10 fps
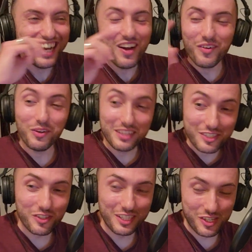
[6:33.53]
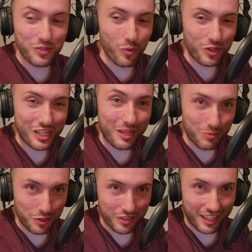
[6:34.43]
we were literally just watching him
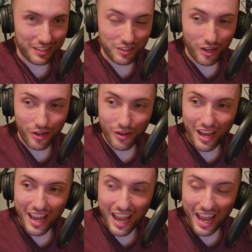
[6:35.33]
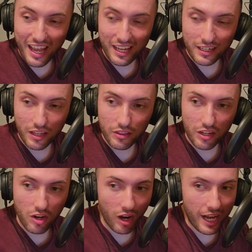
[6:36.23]
2 seconds ago, and the
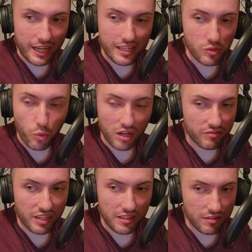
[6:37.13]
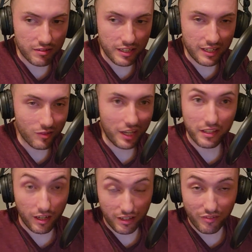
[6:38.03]
guy is 1v3ing. Like
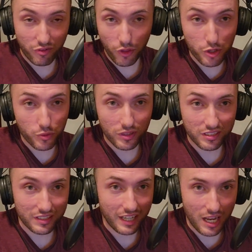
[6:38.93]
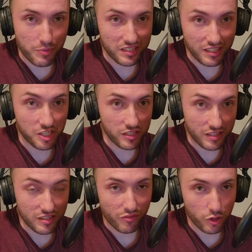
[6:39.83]
for those who are listening, Apex Legends
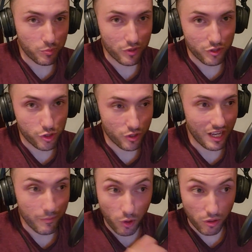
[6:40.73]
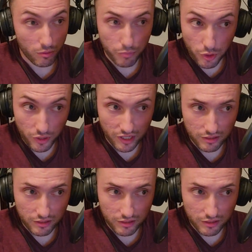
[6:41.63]
is a first-person shooter game on computer.